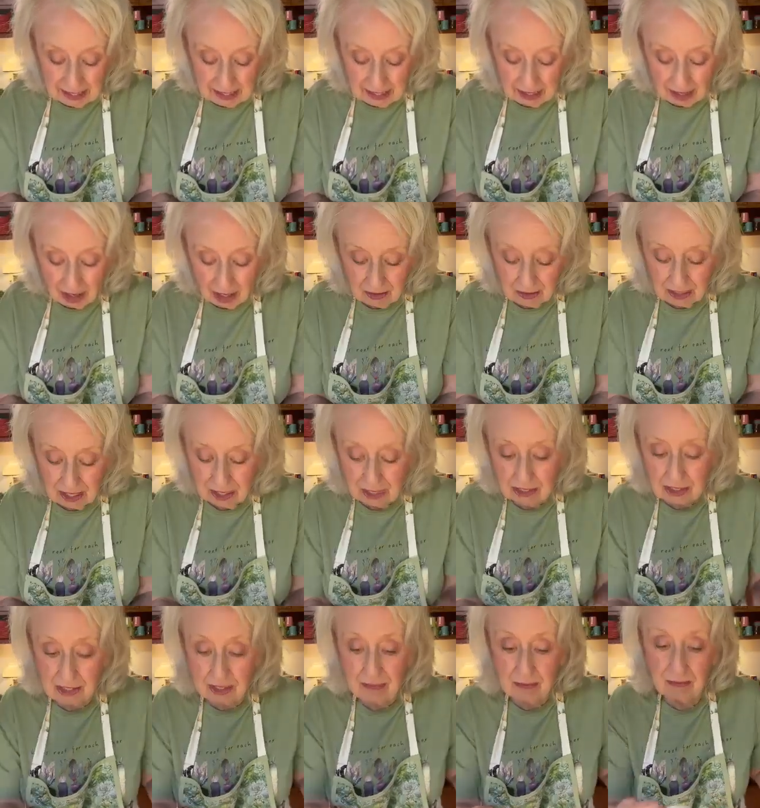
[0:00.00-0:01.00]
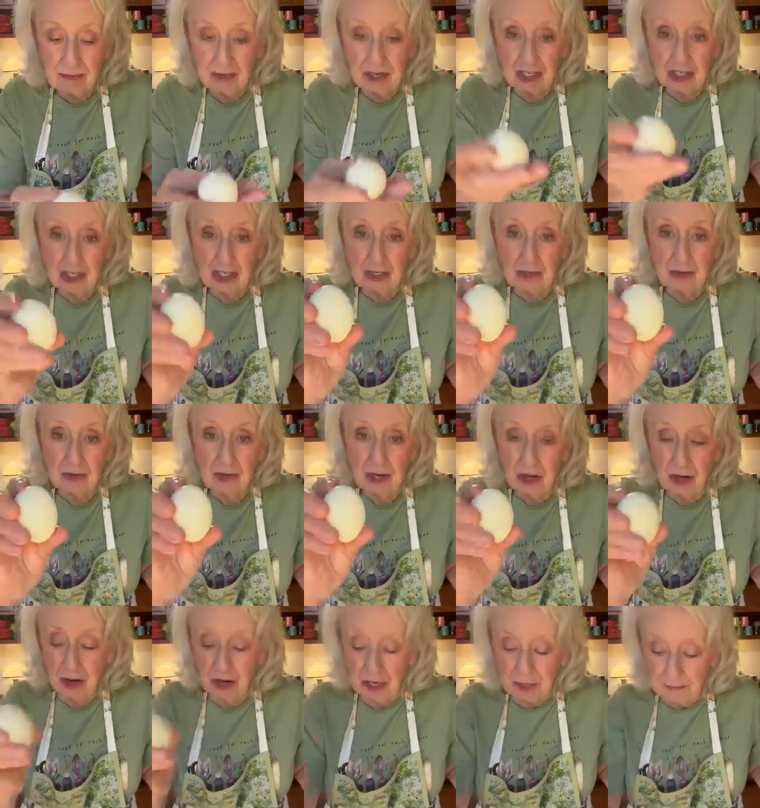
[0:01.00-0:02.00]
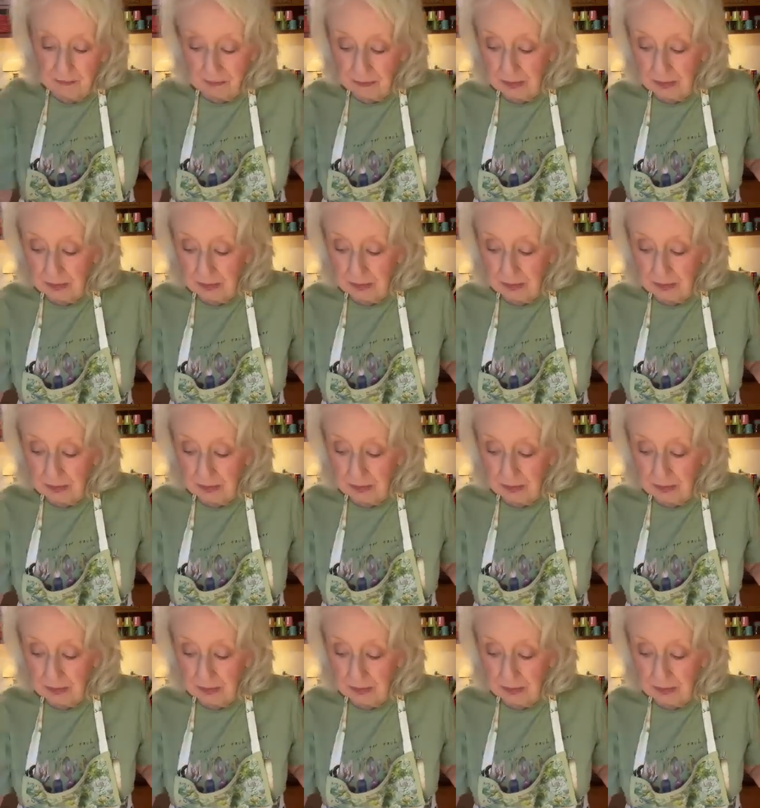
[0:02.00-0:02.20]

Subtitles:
All right, it's done.